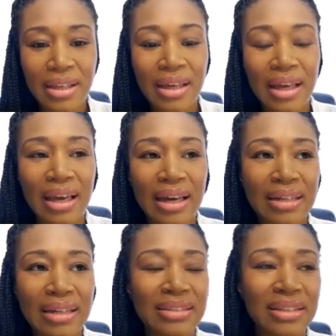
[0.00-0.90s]

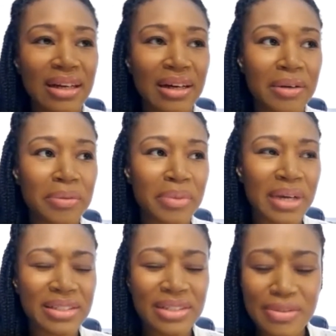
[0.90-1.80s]
And I
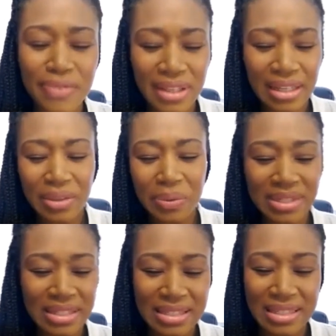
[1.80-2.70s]
just felt like there was a
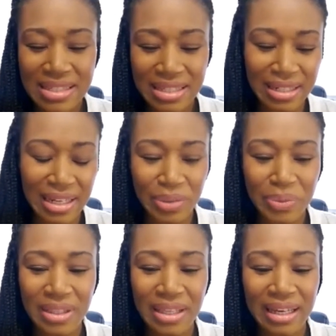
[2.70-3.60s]
disconnect
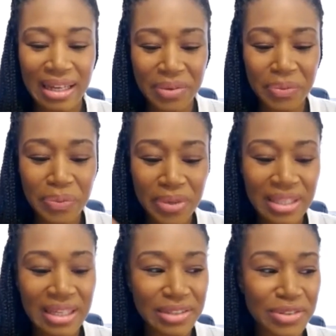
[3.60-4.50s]
with like, I
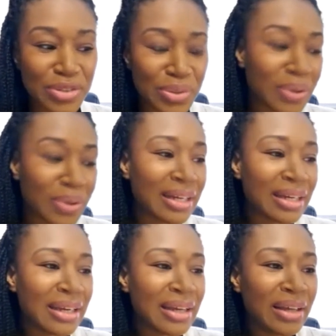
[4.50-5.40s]
really enjoy
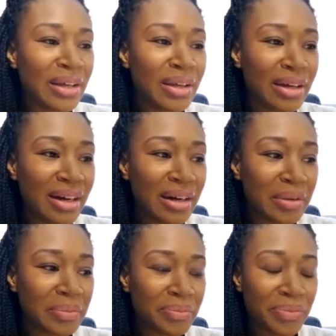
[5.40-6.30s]

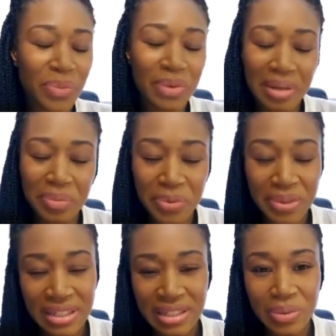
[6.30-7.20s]
what I'm
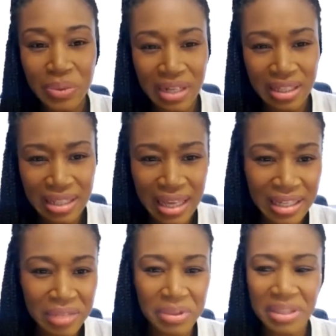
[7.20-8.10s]
reading, what I like,
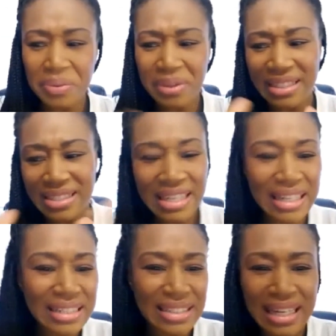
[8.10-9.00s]
but then when I take
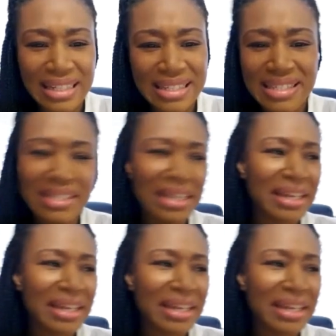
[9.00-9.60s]
tests,